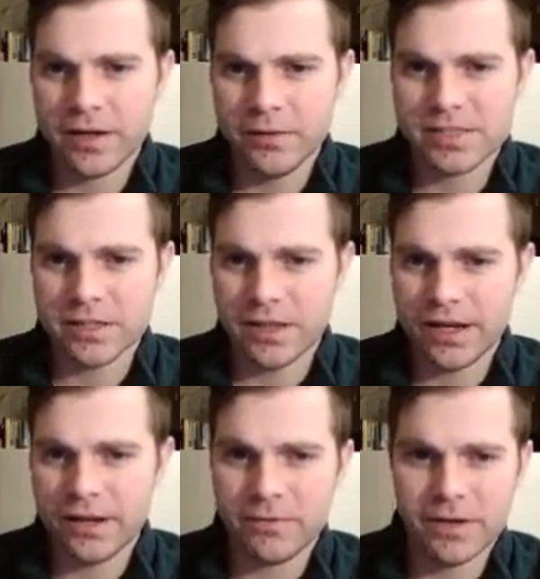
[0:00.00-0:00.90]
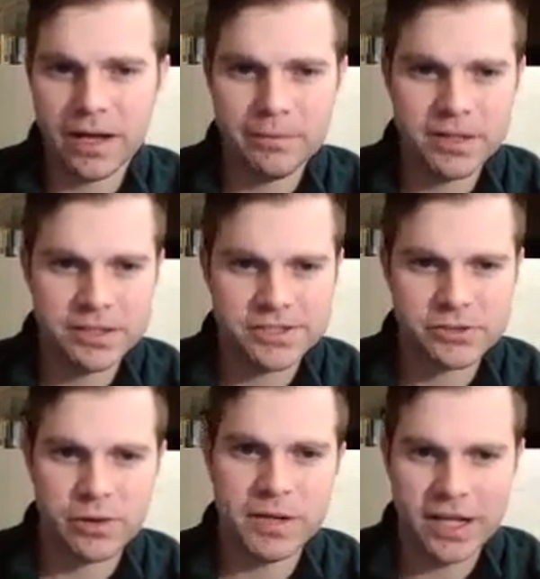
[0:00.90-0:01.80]
he was delighted for not being
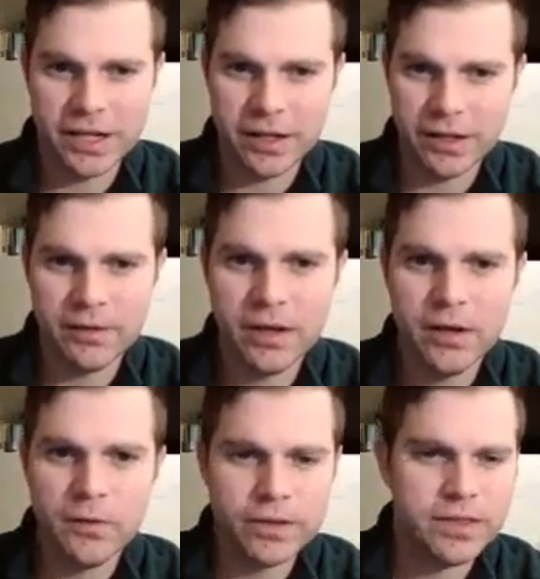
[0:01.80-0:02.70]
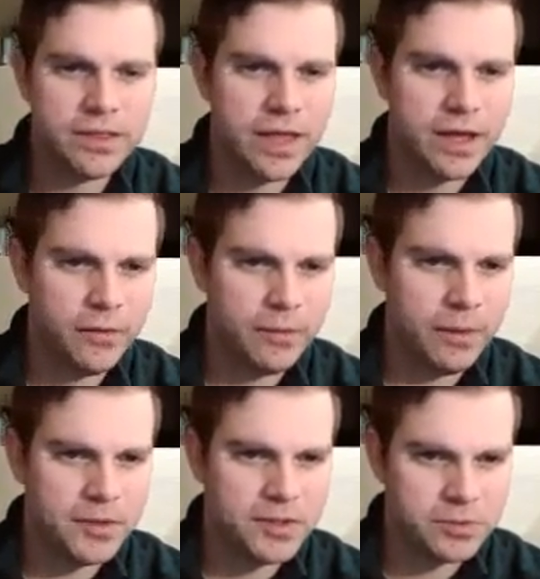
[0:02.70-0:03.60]
discriminated. One thing that we
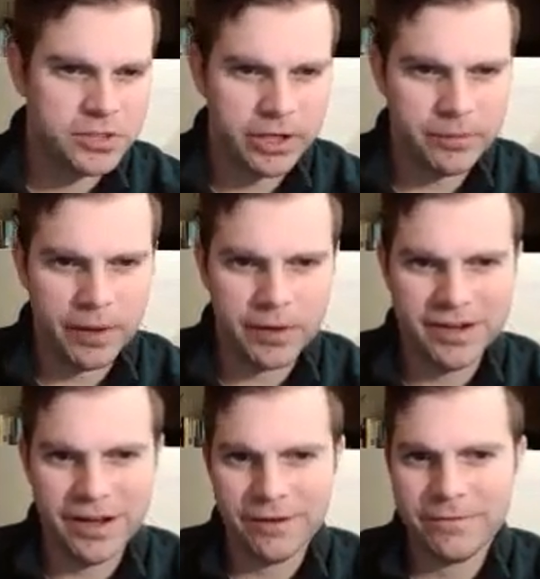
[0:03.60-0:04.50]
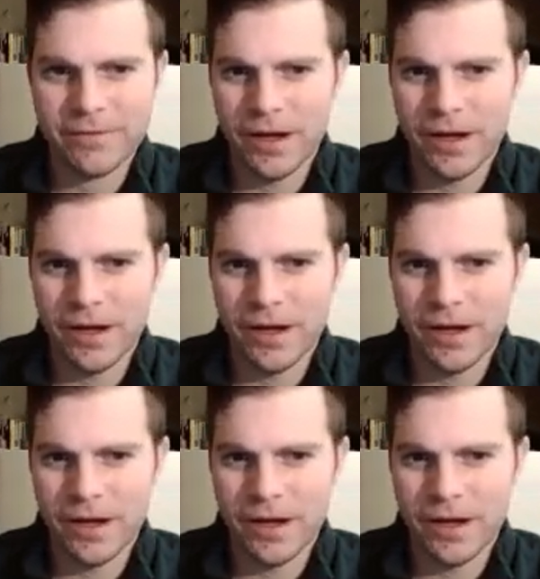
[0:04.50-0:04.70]
maybe don't talk about enough